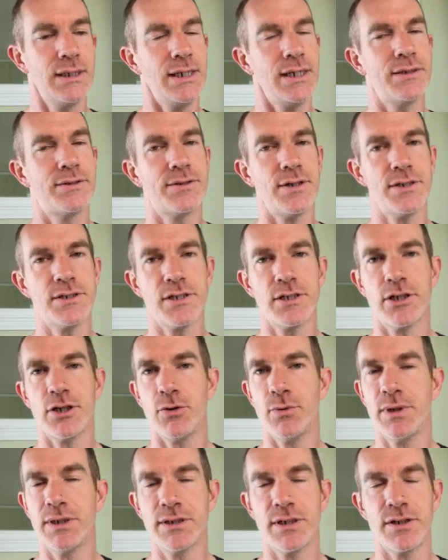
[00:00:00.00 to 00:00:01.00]
It doesn't
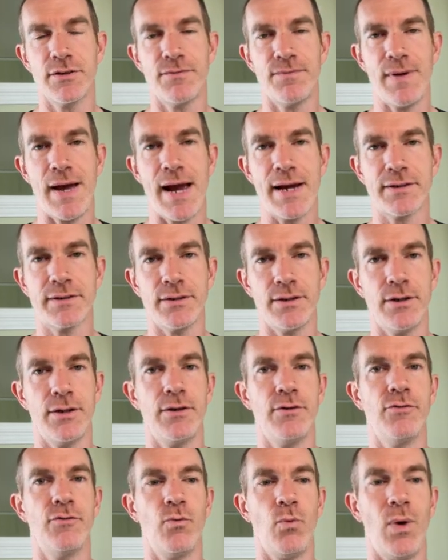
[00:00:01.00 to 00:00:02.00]
go into the fact
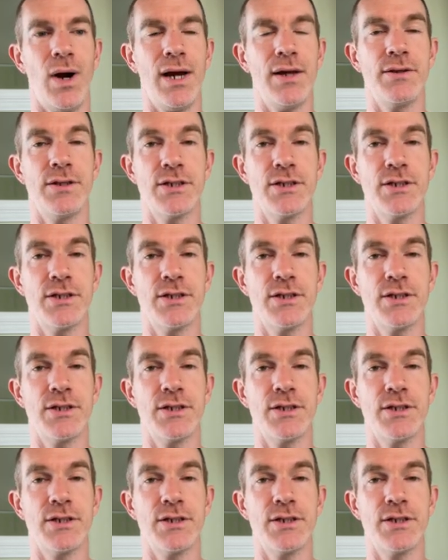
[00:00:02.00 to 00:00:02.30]
of why